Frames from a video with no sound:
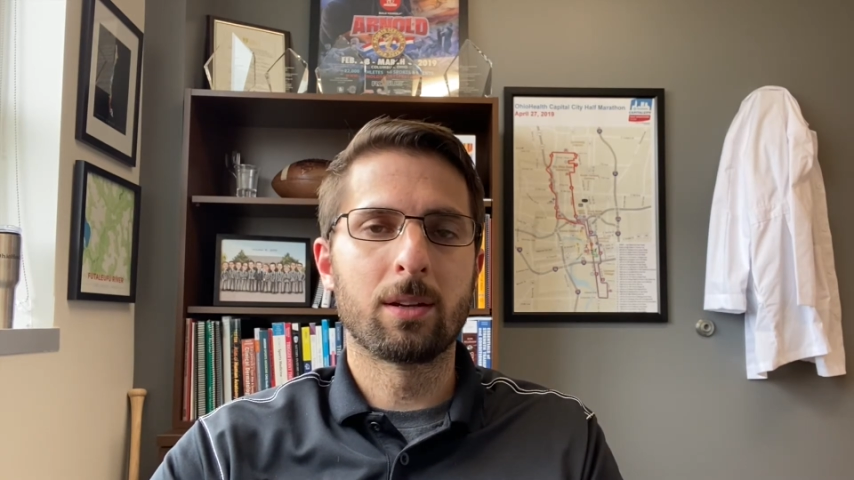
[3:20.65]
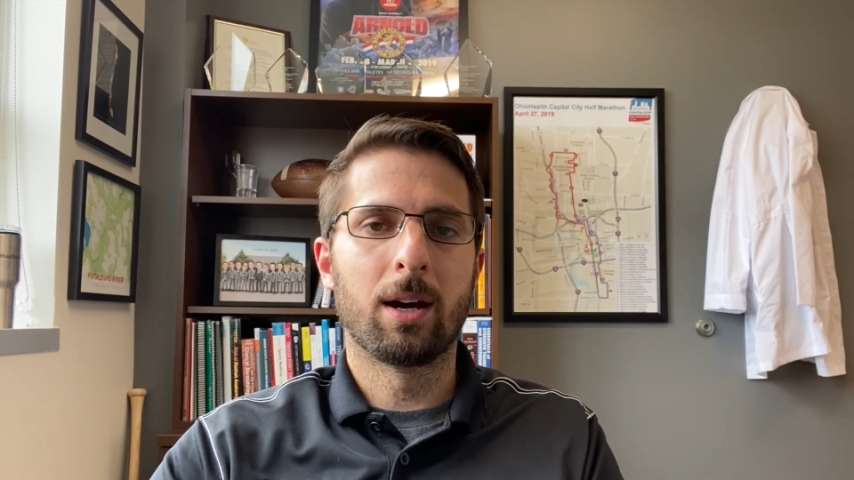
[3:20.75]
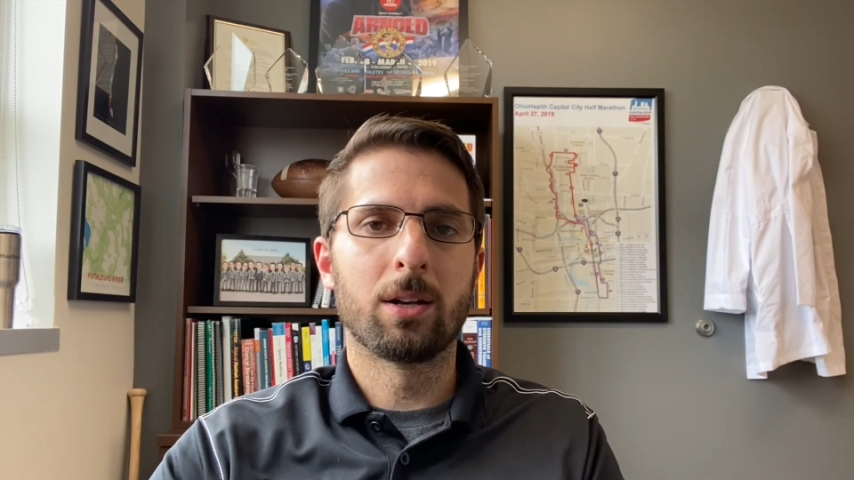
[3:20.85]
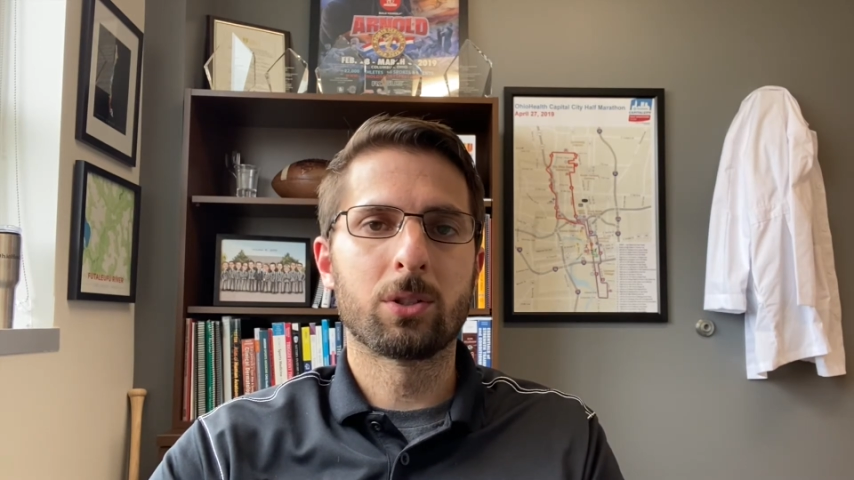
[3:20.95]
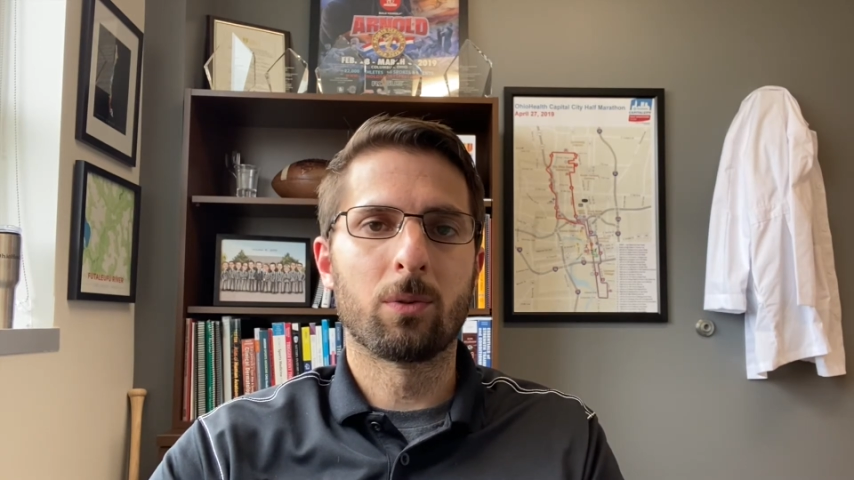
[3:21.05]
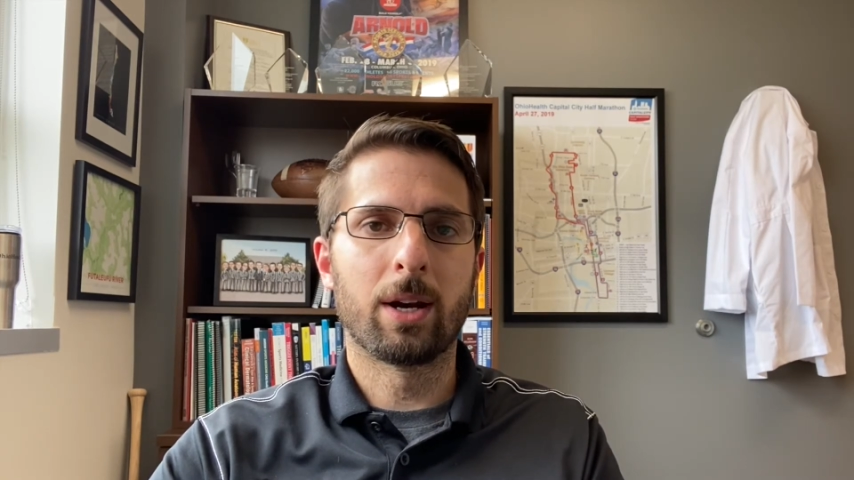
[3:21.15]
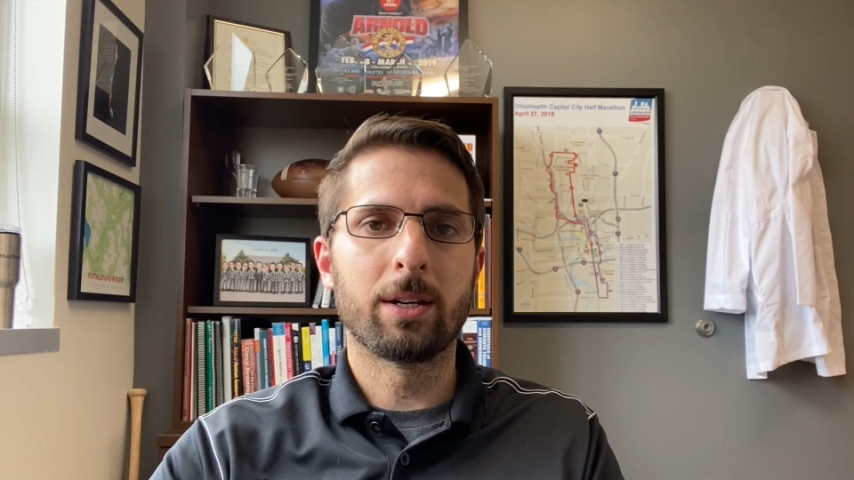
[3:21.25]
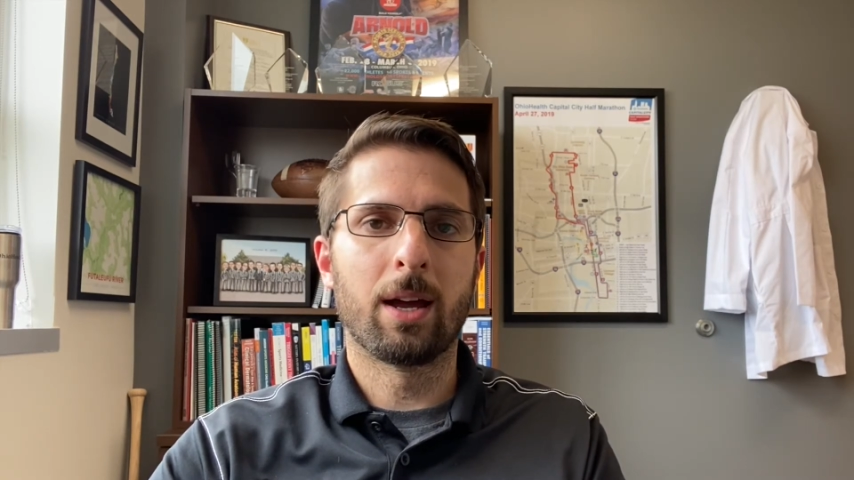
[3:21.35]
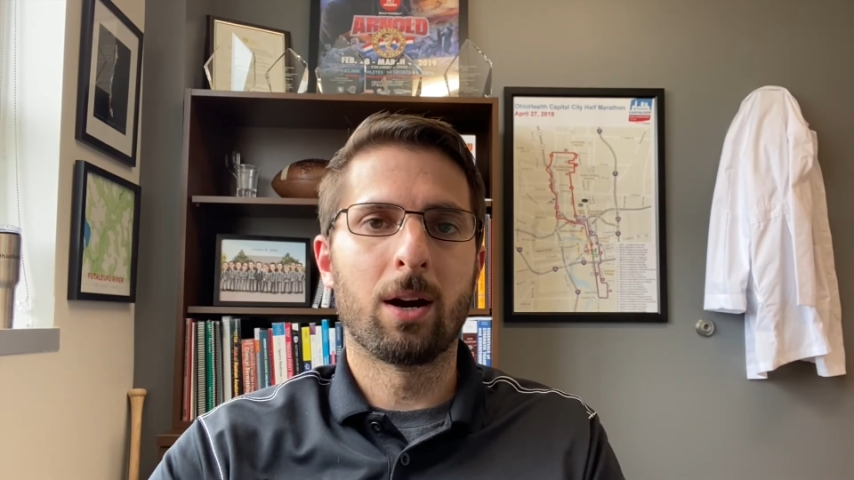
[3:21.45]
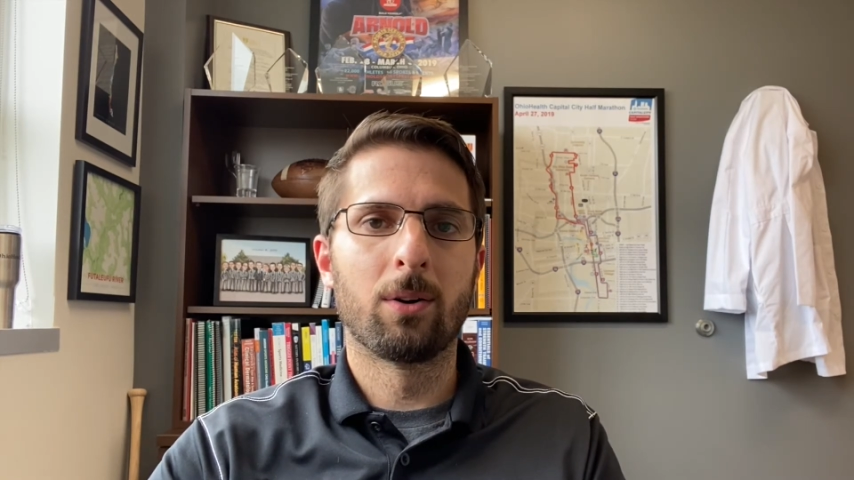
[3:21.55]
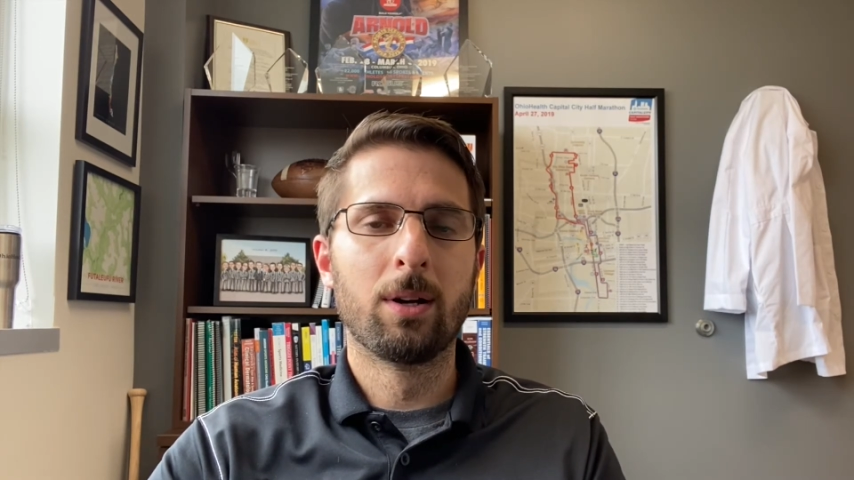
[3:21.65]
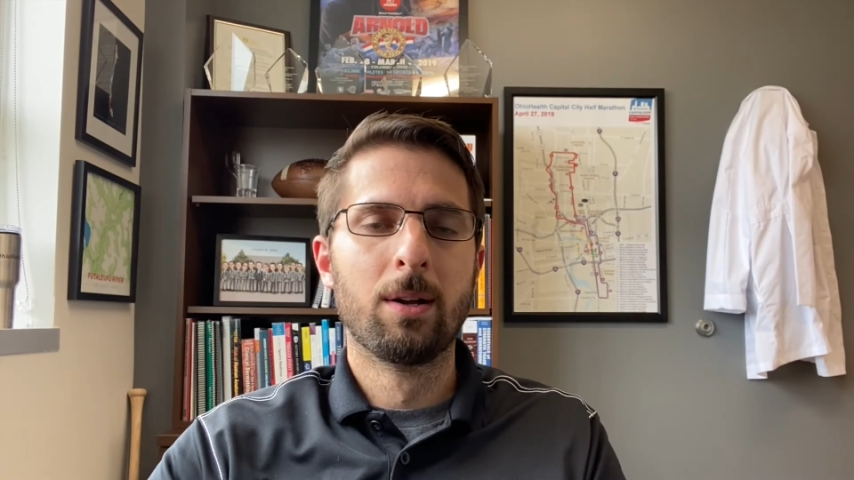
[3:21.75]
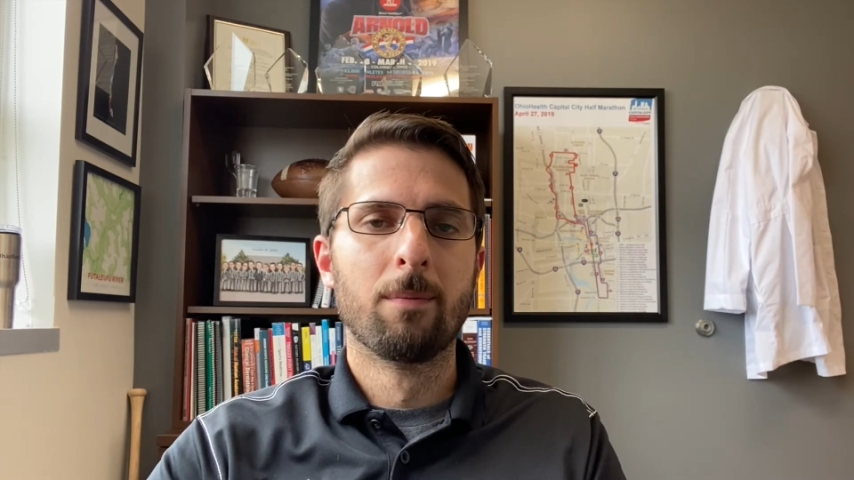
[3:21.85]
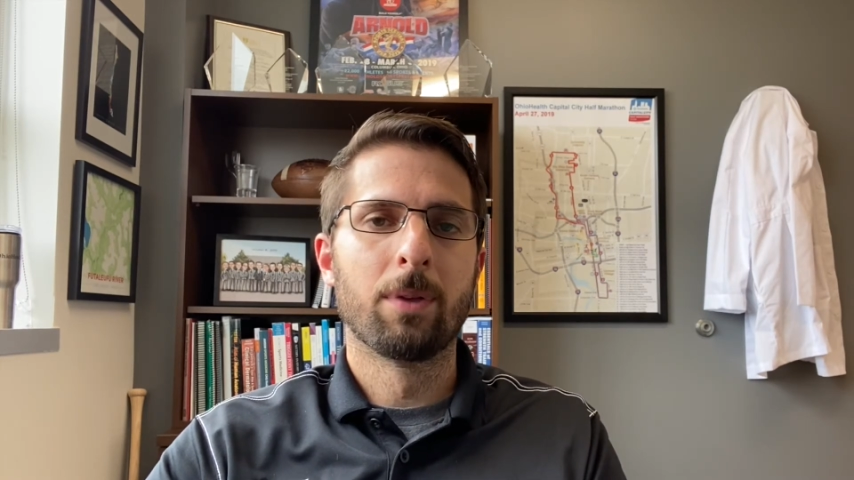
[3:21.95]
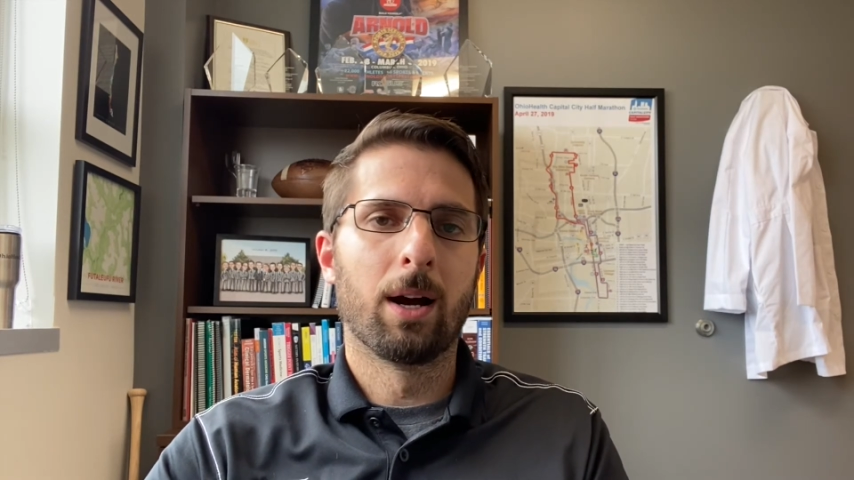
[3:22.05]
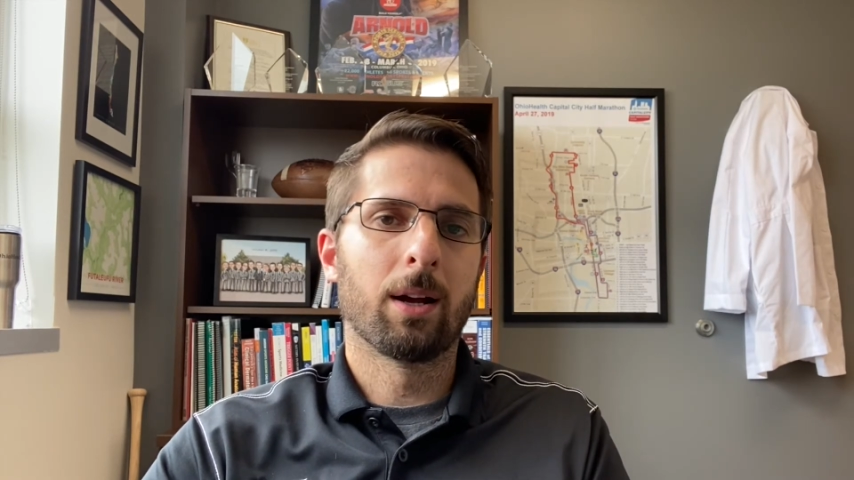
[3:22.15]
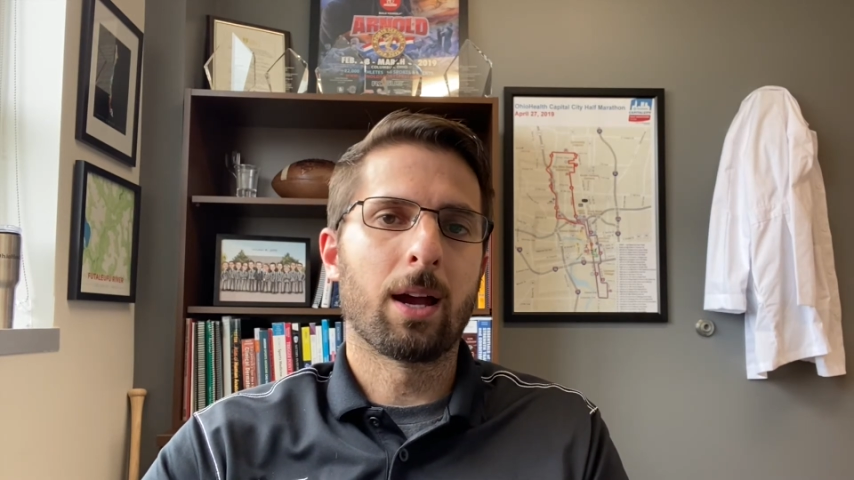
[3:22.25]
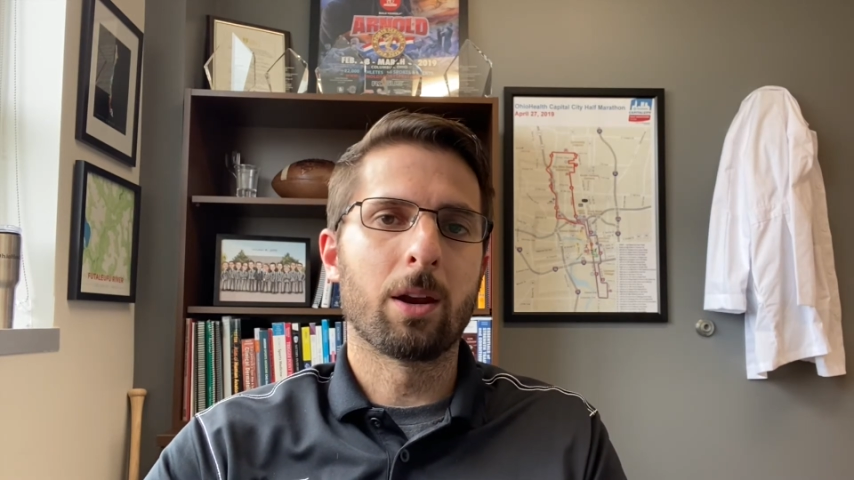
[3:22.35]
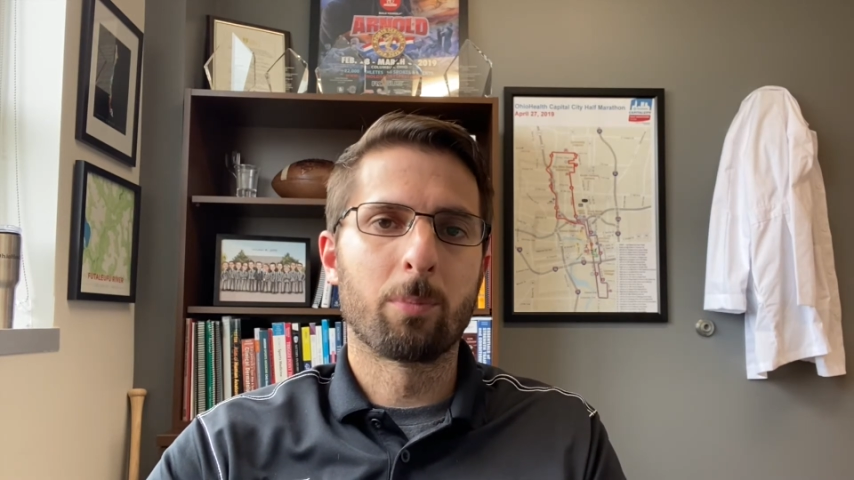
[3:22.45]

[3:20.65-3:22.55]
So right now, kind